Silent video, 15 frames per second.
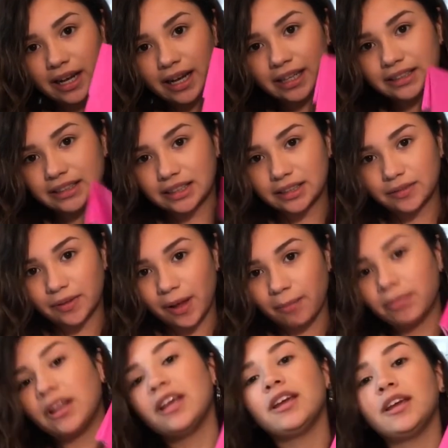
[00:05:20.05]
has this
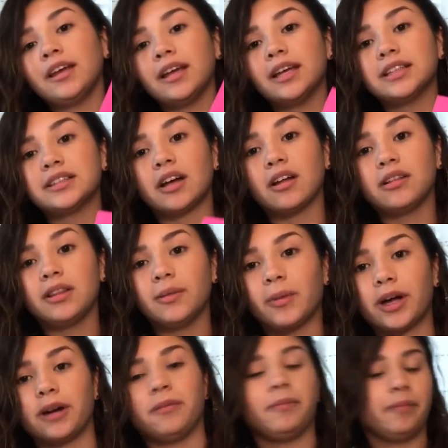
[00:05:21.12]
flap thingy is on the
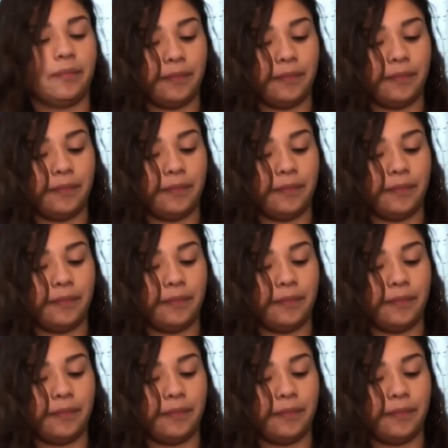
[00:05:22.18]
bottom.